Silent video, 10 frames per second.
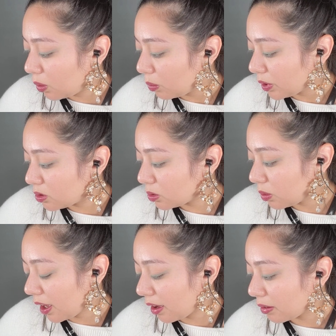We do
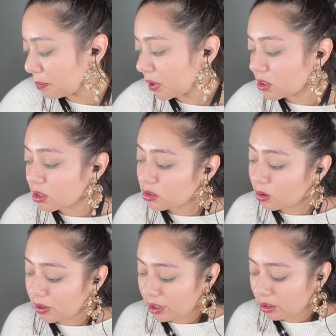have blushes
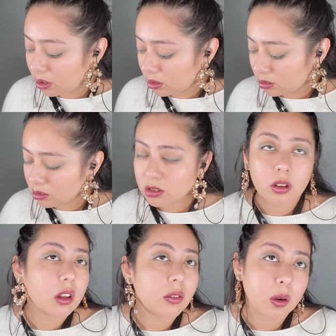over here. So
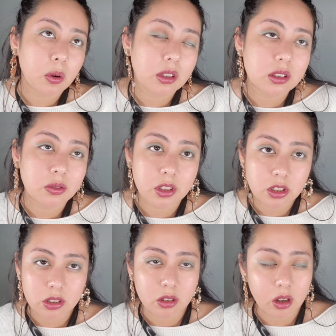if I wanted to finish
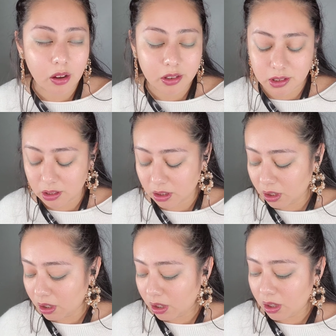this look, obviously,
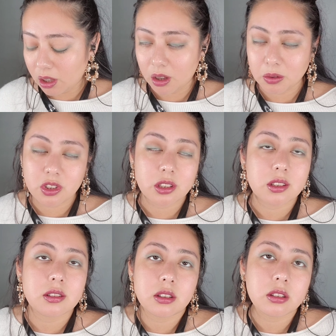I would
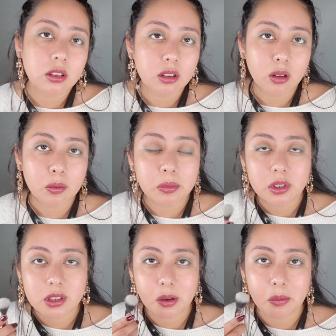just, you know,
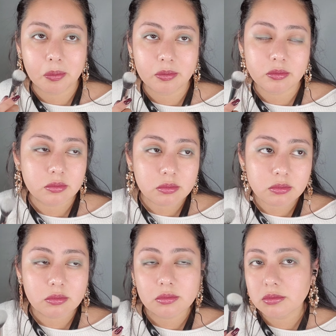put some
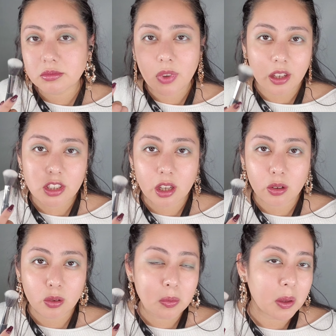
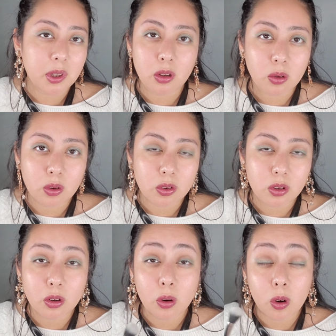eyeshadow, maybe
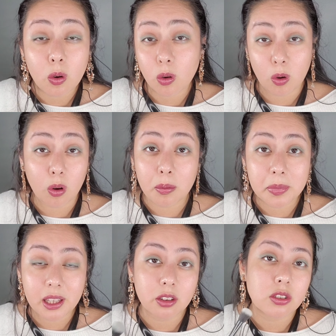nude or coral
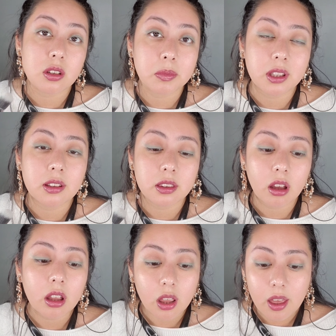pink or something like that.